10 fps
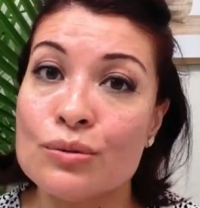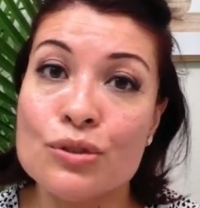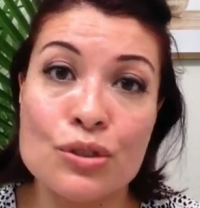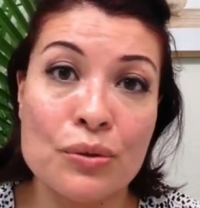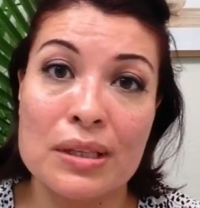
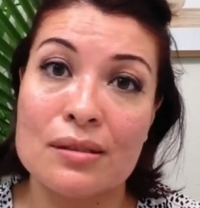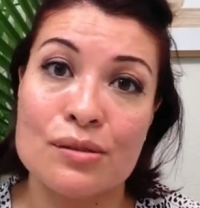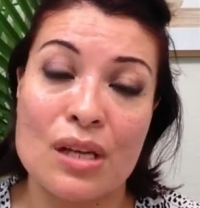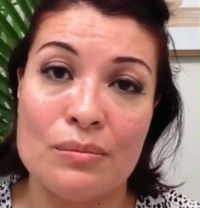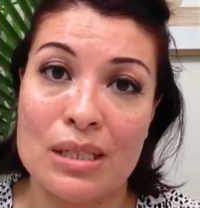don't do
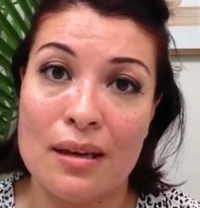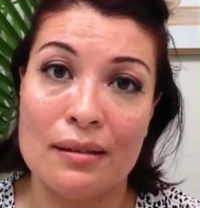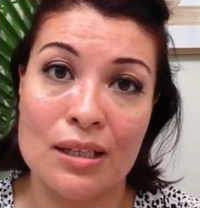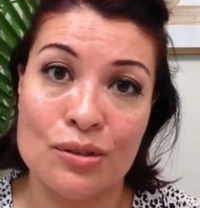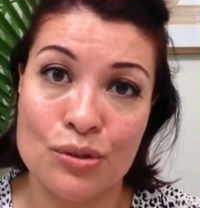it the same
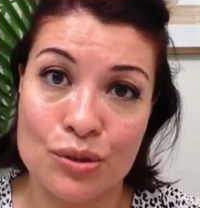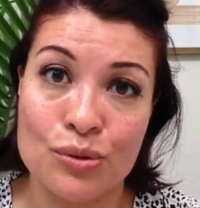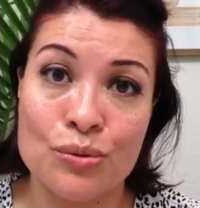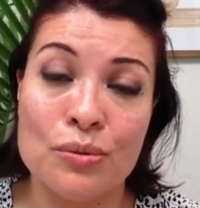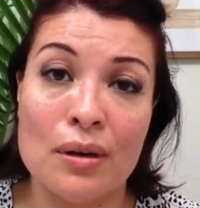day that
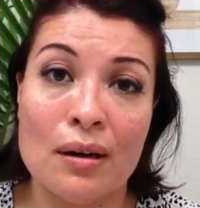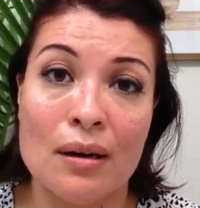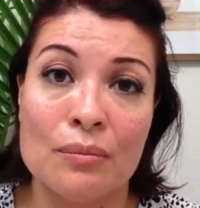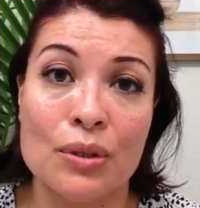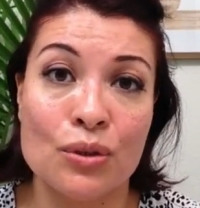you do
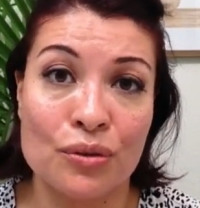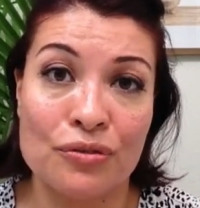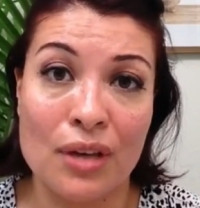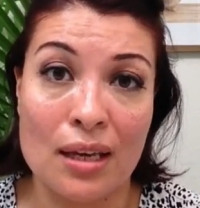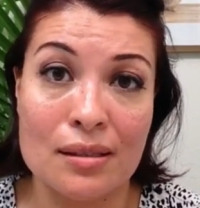
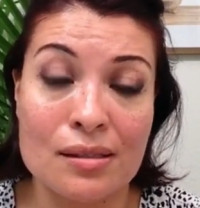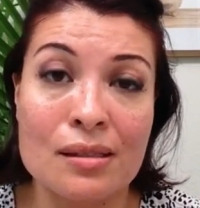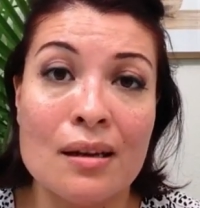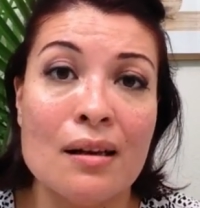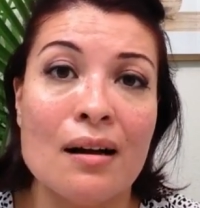your
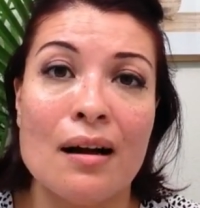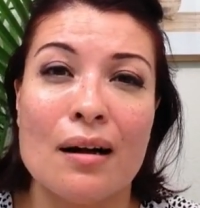face.